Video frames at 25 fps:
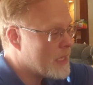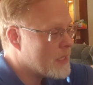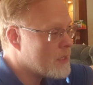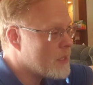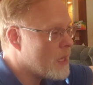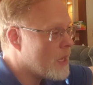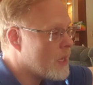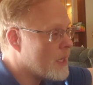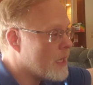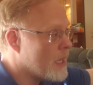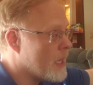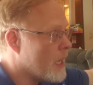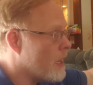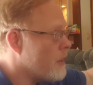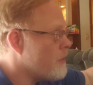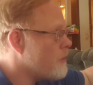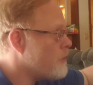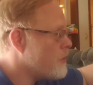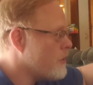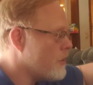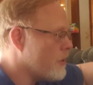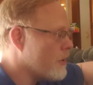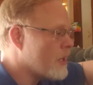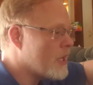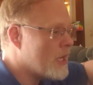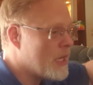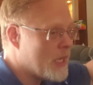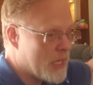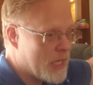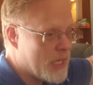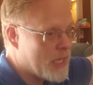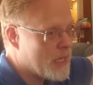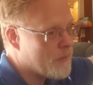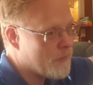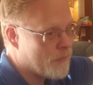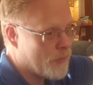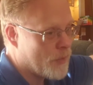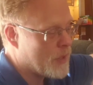these all together, you're going to
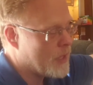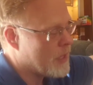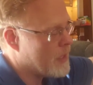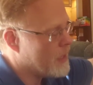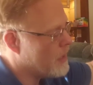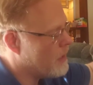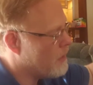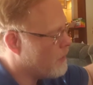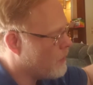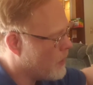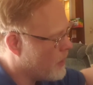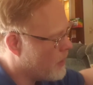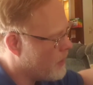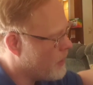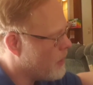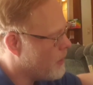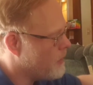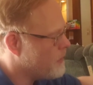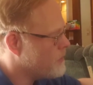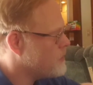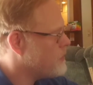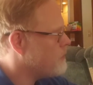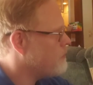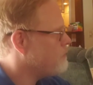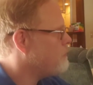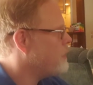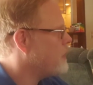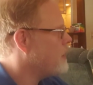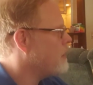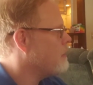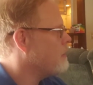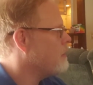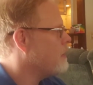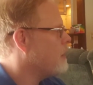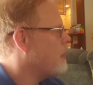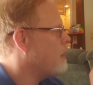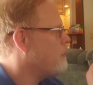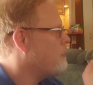give one of the one of the others
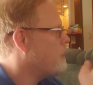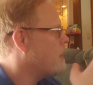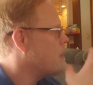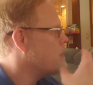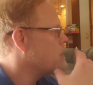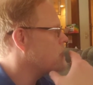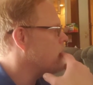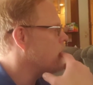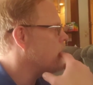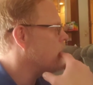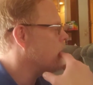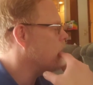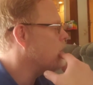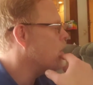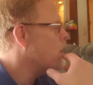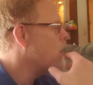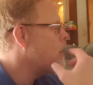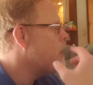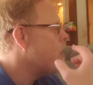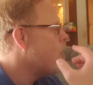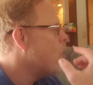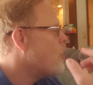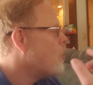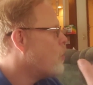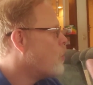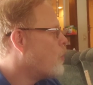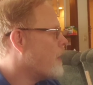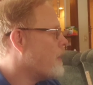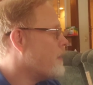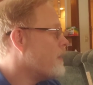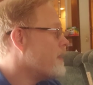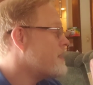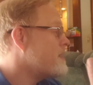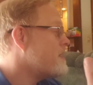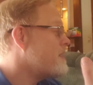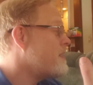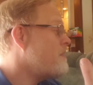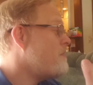Pierce, uh, Pierce too. When
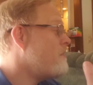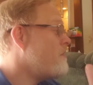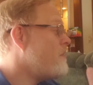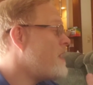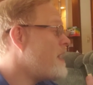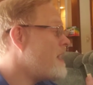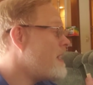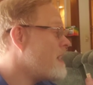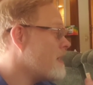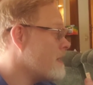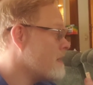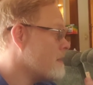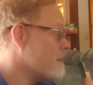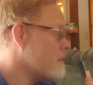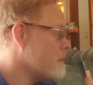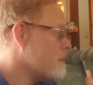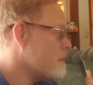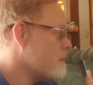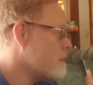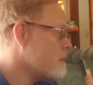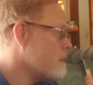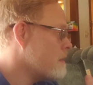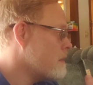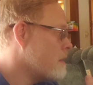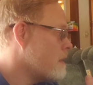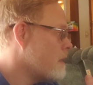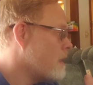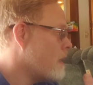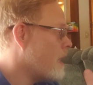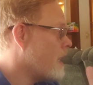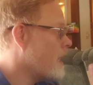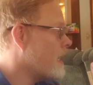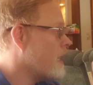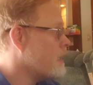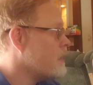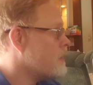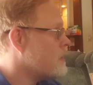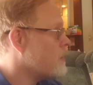this defends,
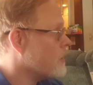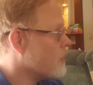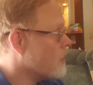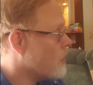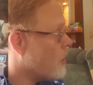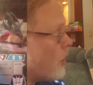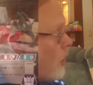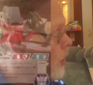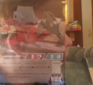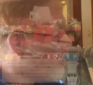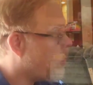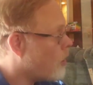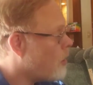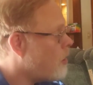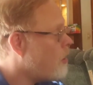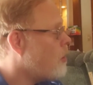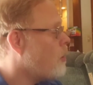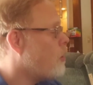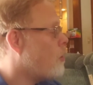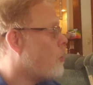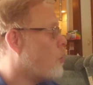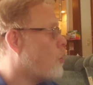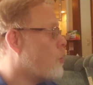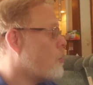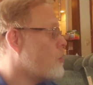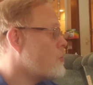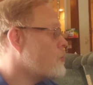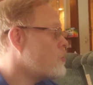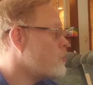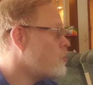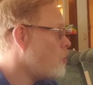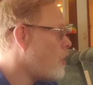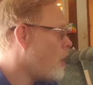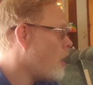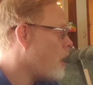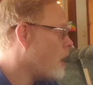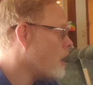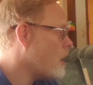Against a car or
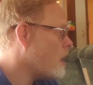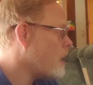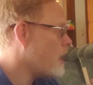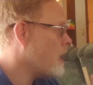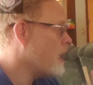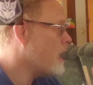truck,